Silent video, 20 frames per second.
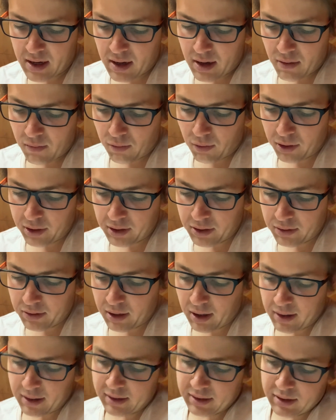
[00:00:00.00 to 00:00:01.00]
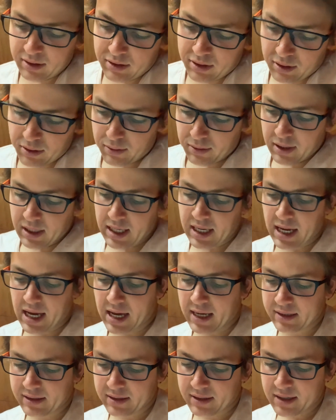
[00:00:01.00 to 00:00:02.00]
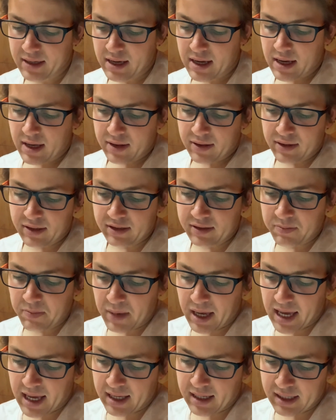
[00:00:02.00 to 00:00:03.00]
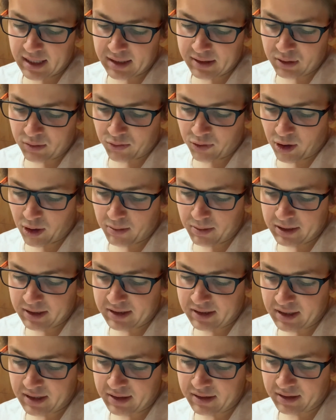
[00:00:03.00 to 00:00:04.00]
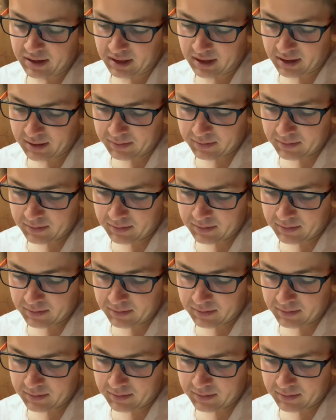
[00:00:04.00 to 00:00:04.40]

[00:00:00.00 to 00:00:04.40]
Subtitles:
"What are you going to do?" he asked. "This man is a Roman citizen."